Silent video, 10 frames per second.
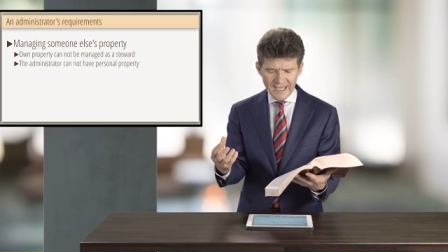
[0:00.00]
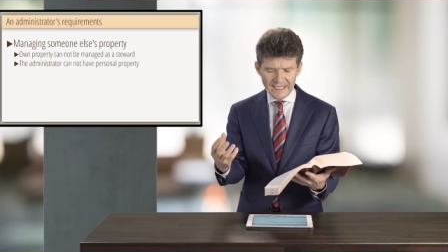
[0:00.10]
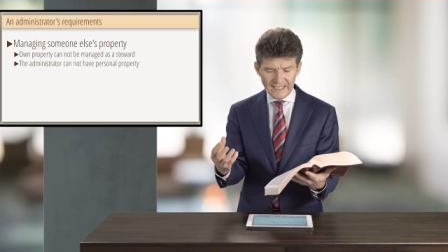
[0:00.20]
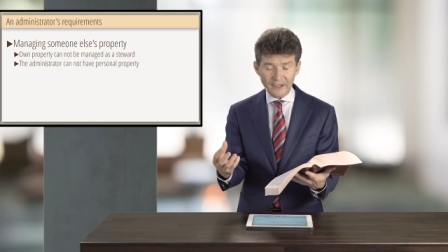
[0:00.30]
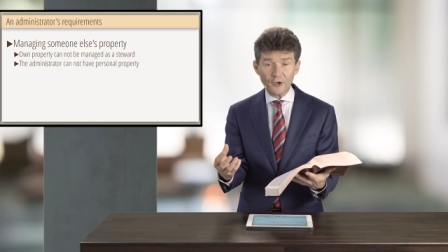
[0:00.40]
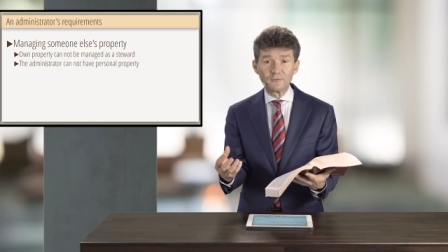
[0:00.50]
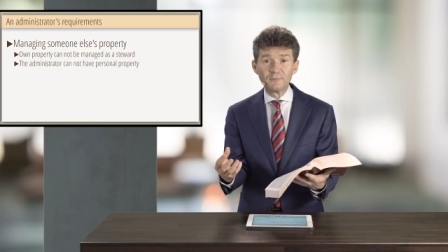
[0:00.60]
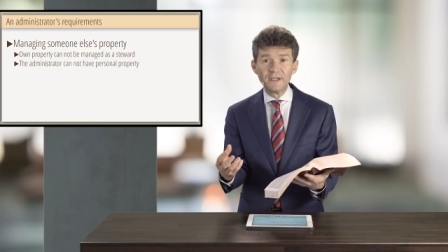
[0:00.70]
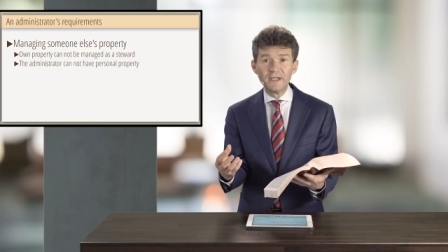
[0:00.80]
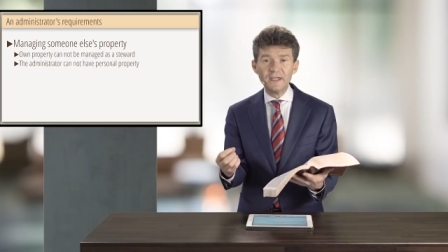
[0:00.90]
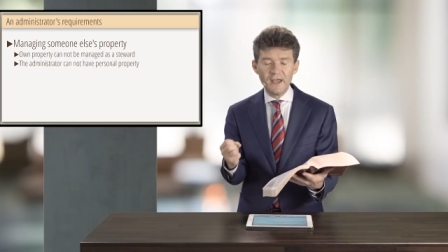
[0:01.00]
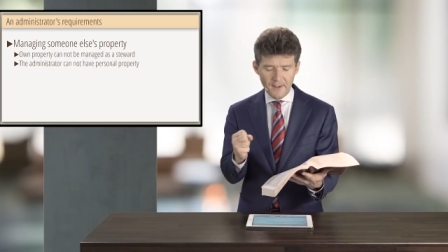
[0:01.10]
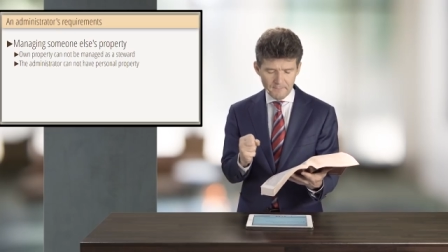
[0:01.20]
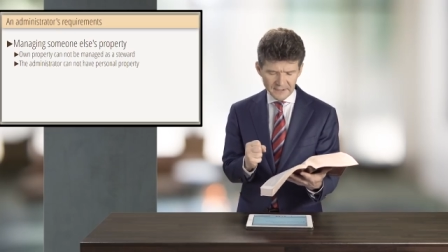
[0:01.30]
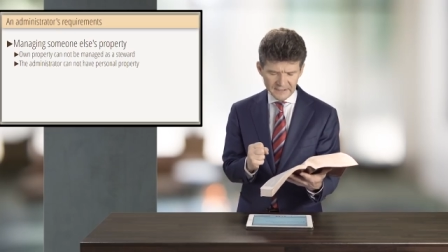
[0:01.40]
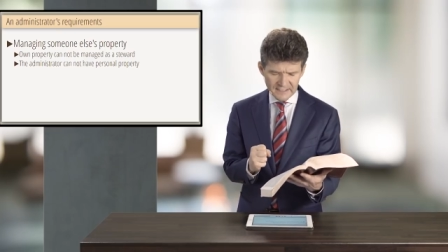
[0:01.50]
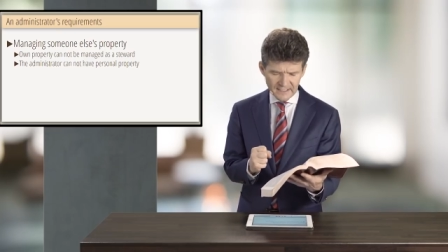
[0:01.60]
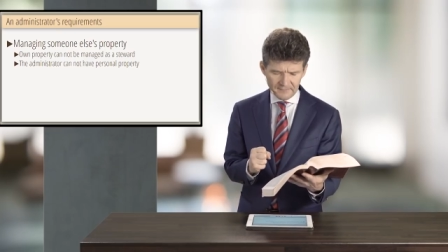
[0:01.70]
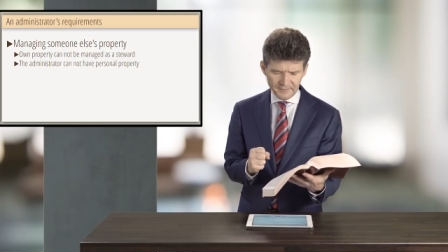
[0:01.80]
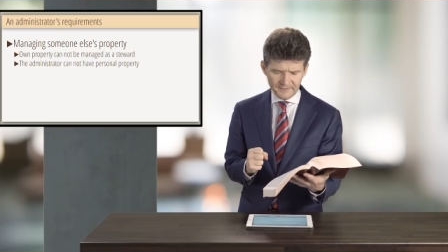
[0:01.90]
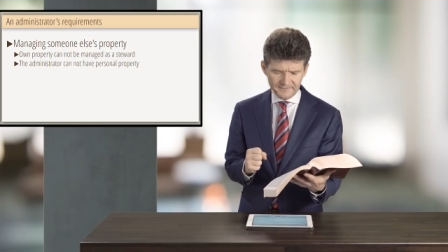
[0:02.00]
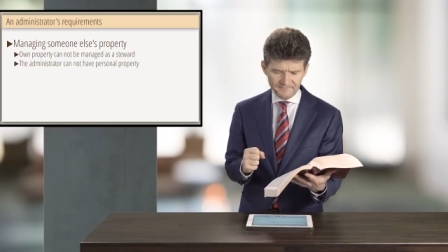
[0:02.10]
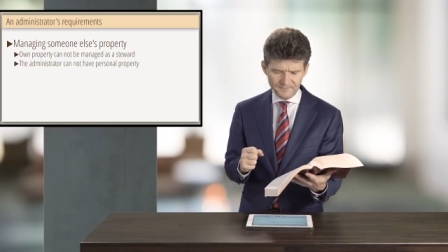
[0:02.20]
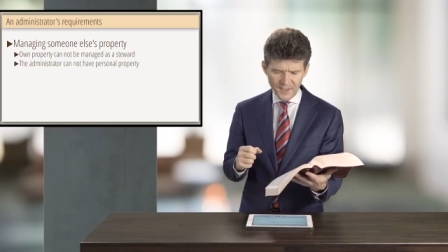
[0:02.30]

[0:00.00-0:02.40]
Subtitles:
he cannot be my disciple.